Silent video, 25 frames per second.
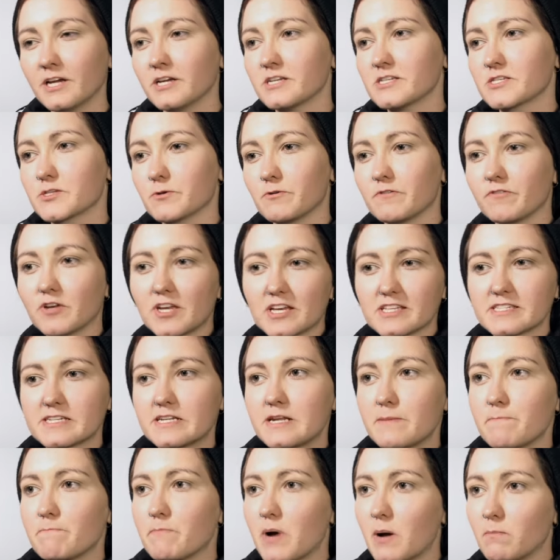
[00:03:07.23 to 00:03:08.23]
So if it gets
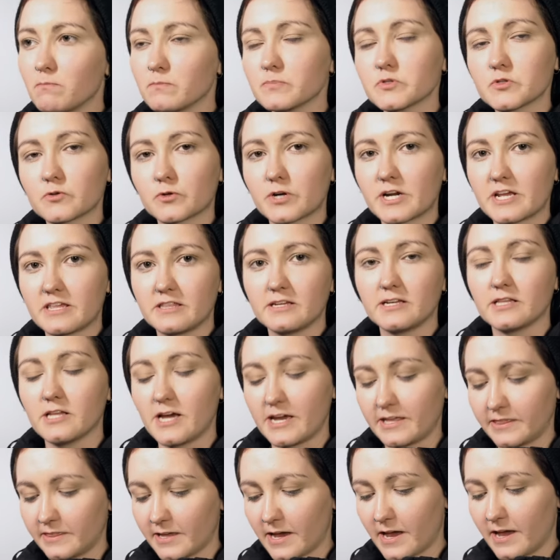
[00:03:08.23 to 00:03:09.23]
any bumps or anything
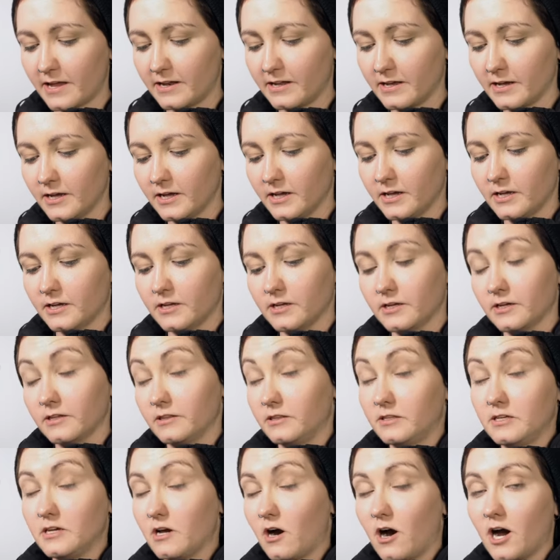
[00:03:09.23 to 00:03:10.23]
like that,
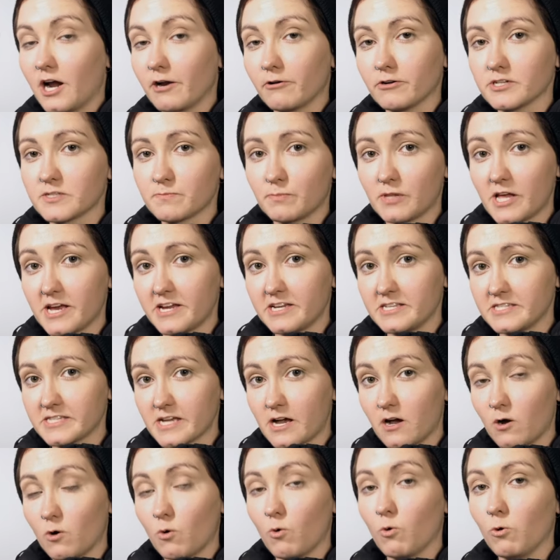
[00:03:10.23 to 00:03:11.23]
the iris blades
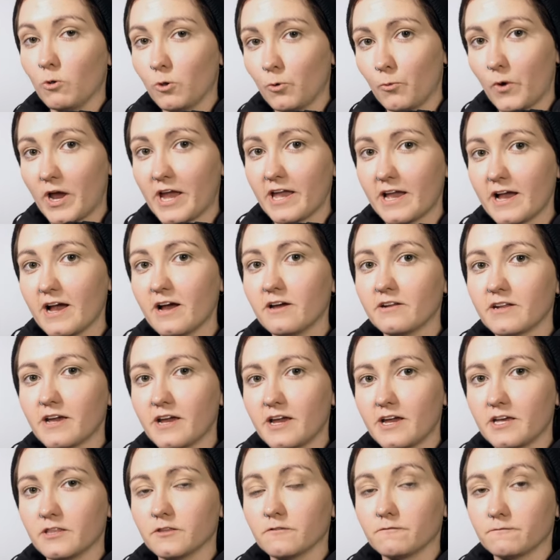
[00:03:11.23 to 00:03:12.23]
are all the way out
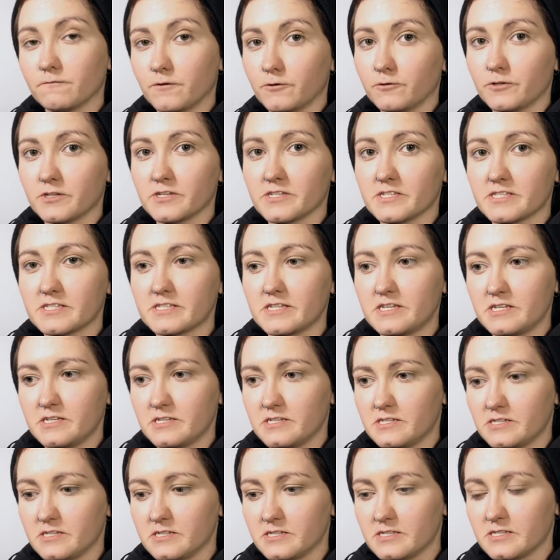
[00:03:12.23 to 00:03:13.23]
and the focus
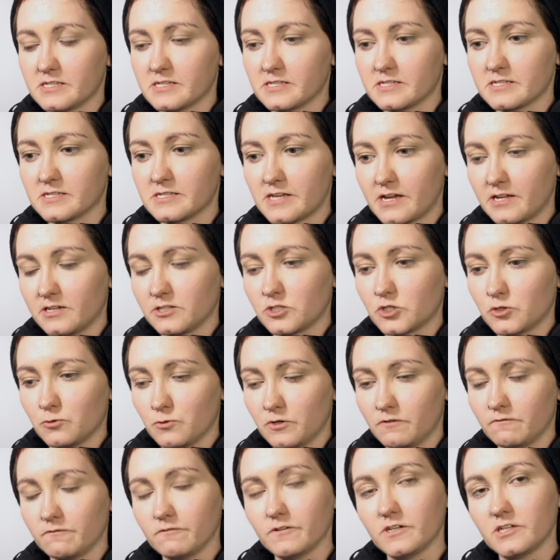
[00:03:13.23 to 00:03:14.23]
is set to
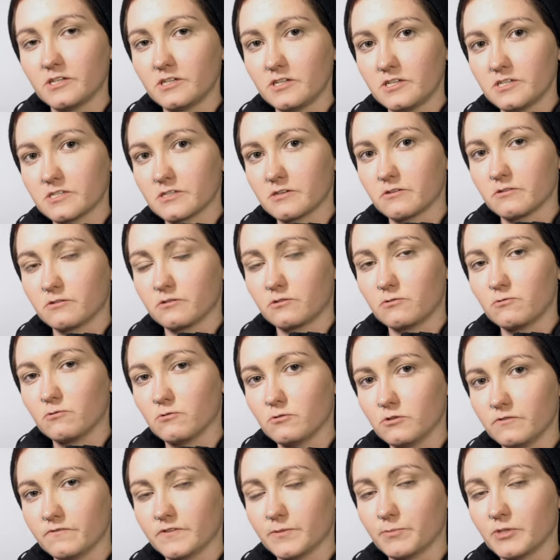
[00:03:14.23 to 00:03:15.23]
infinity so that
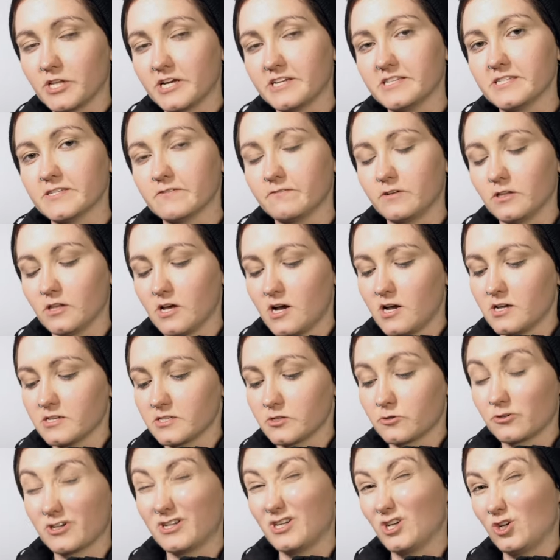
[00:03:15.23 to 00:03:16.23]
all of the planes of
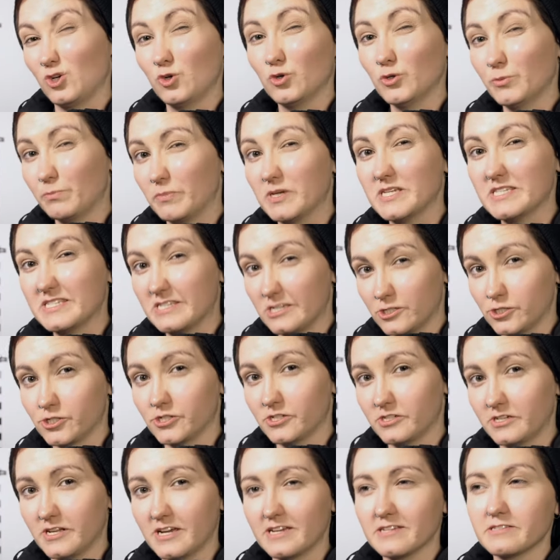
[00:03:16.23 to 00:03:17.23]
glass are in a good
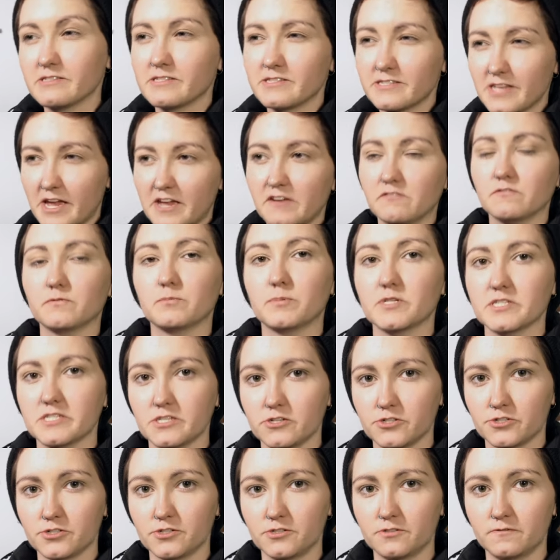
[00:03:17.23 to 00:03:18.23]
position, a safe
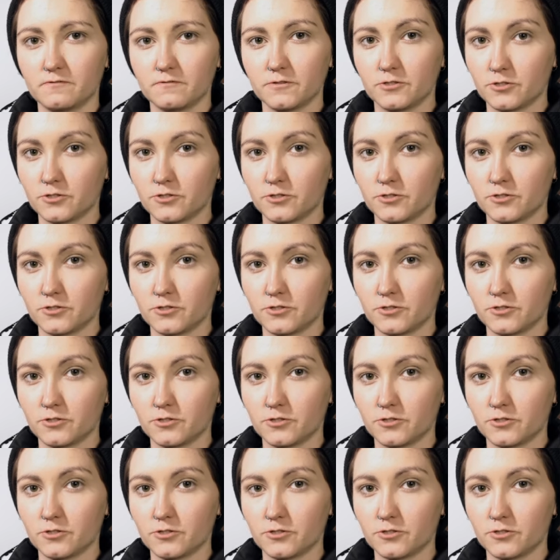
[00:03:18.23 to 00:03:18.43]
position for